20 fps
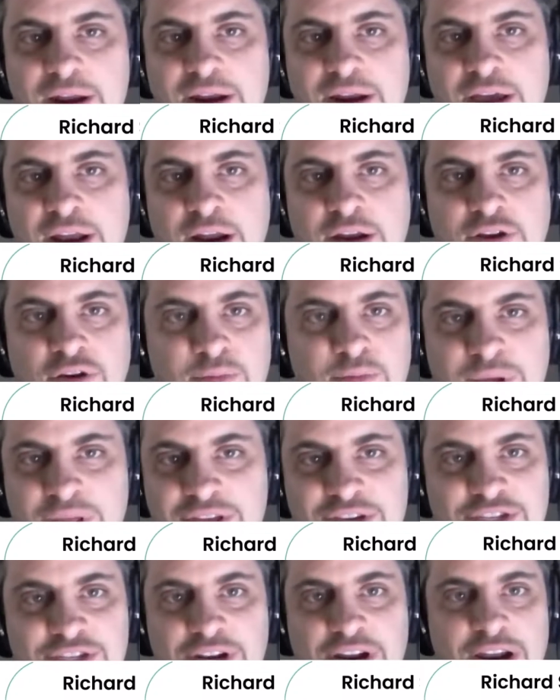and I don't mean
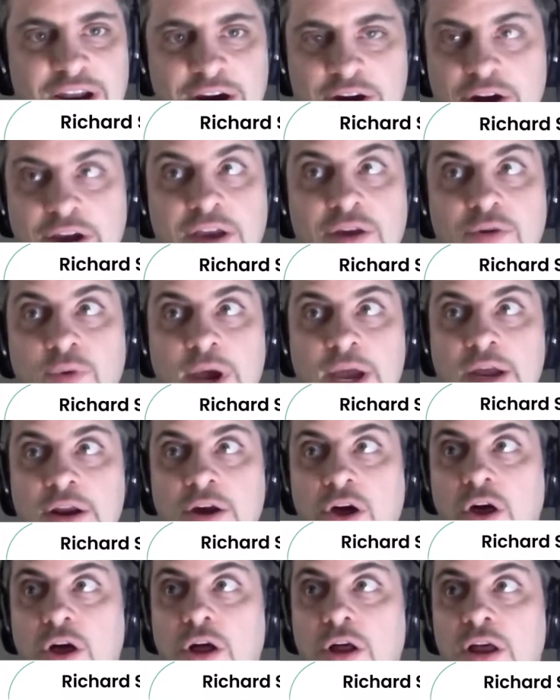this in an arrogant way at
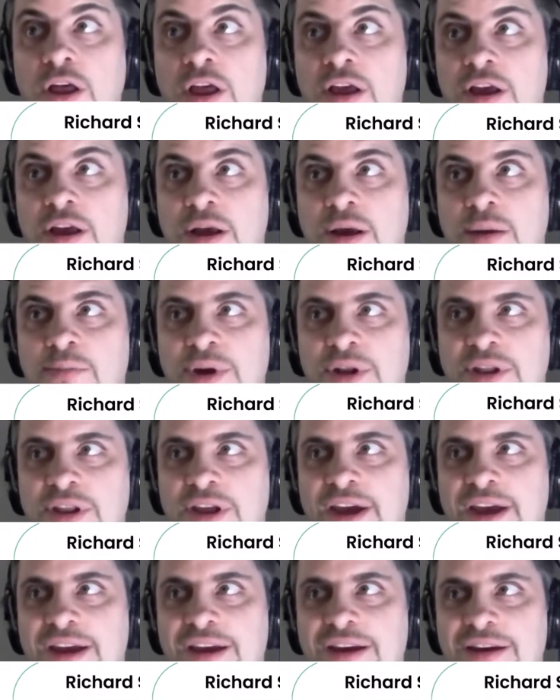all, but
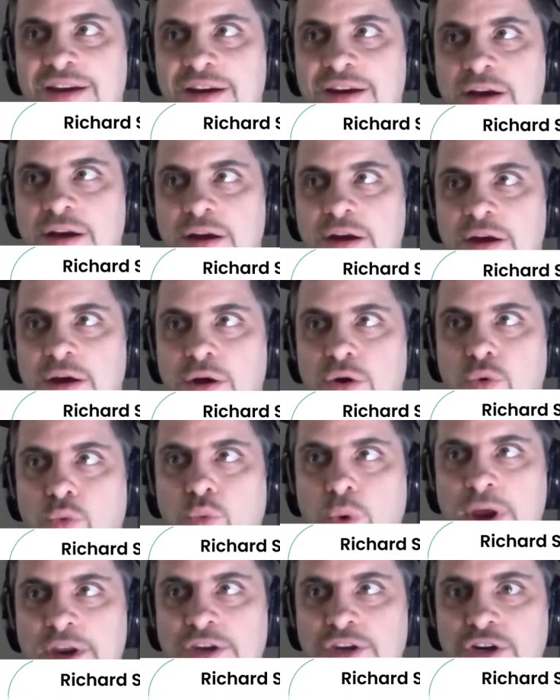like
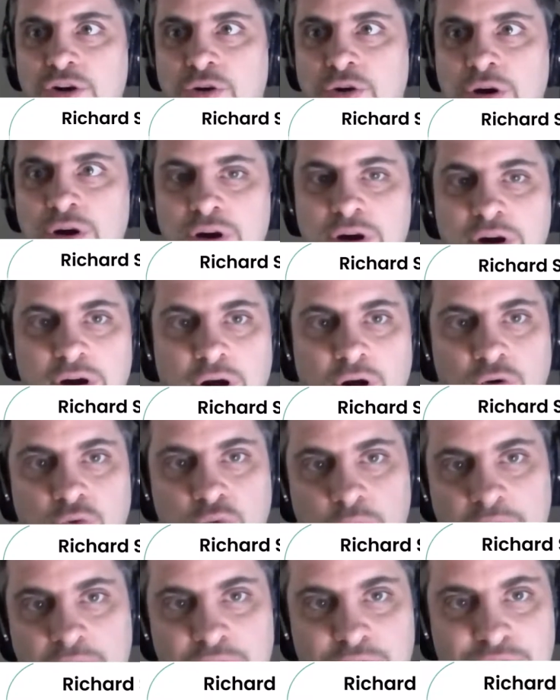when you're
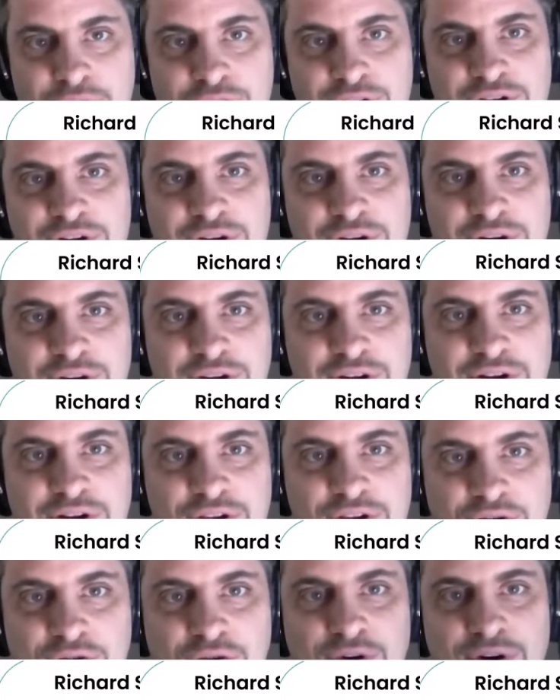around
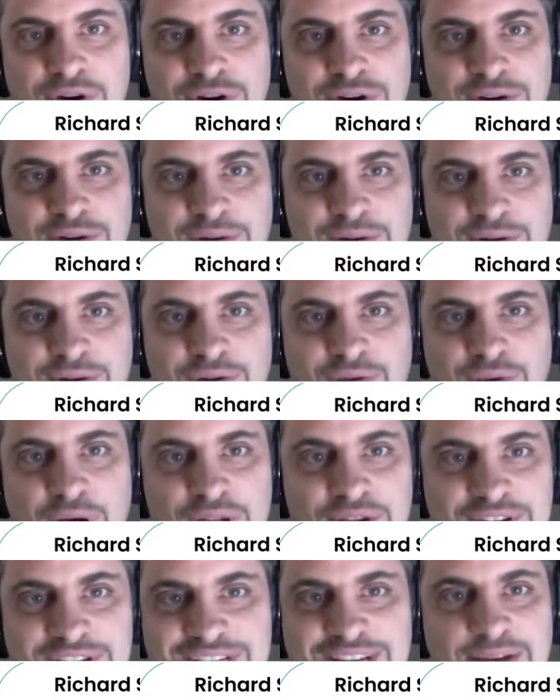your
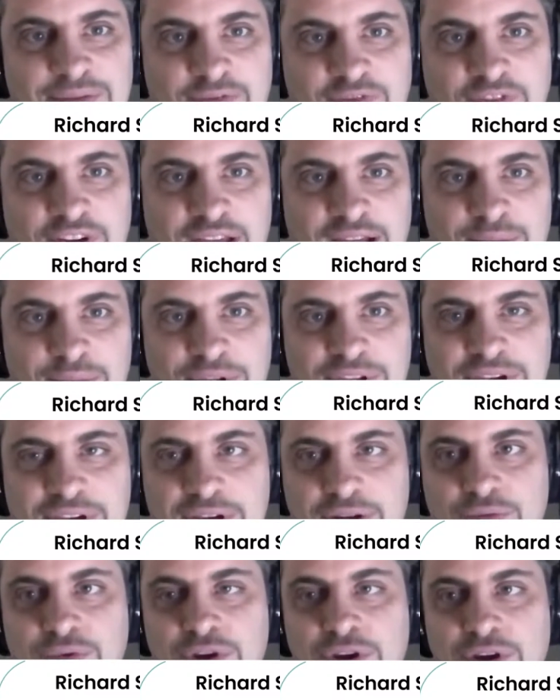wellness team
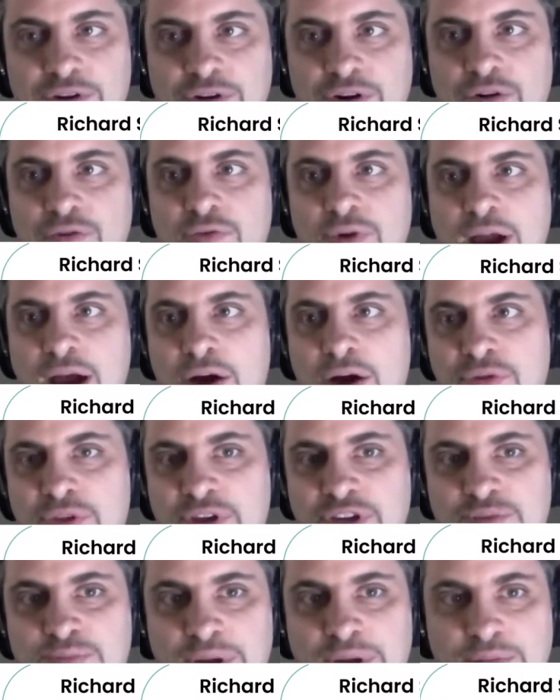family, when you're around
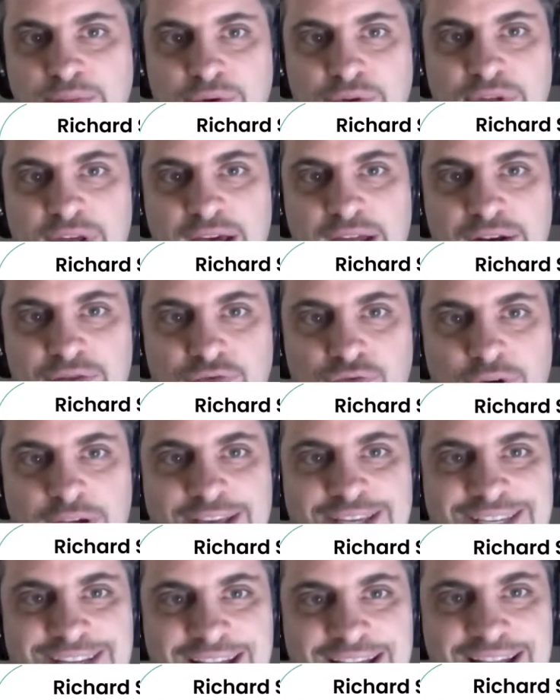these people that
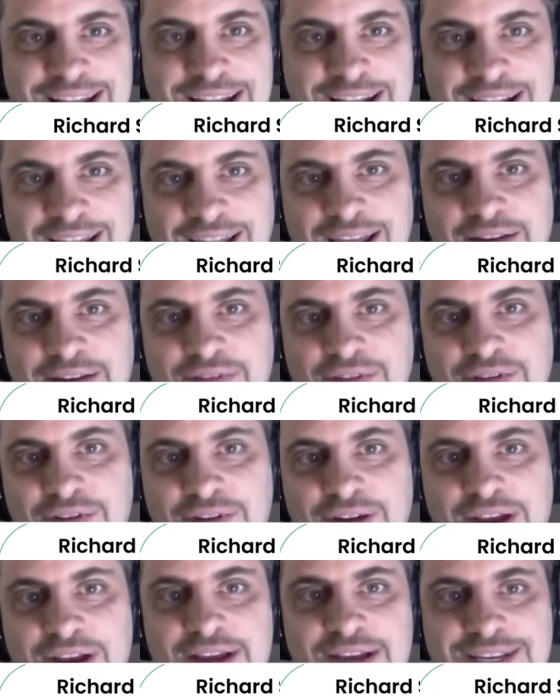resonate at a level
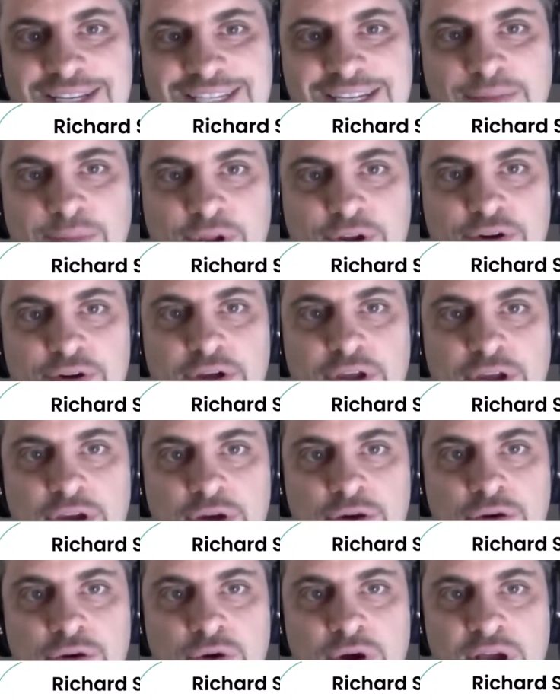similar to
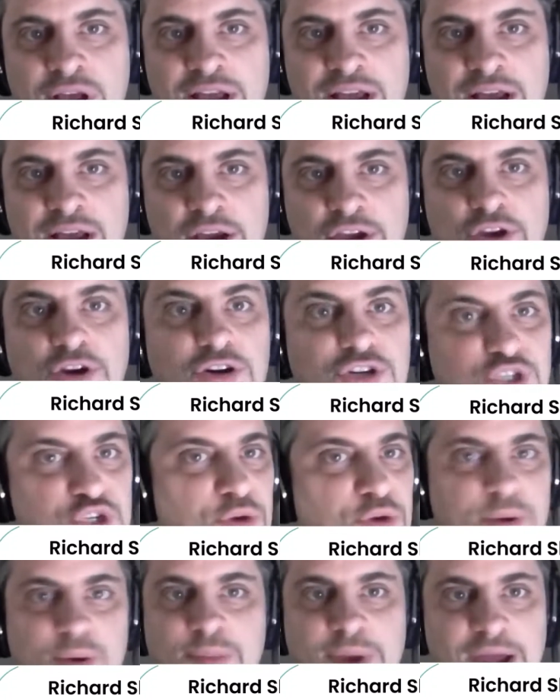you, you're
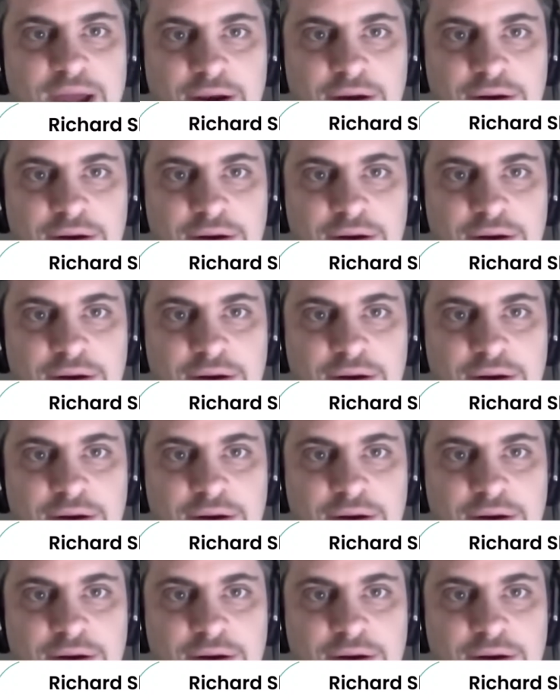Superman.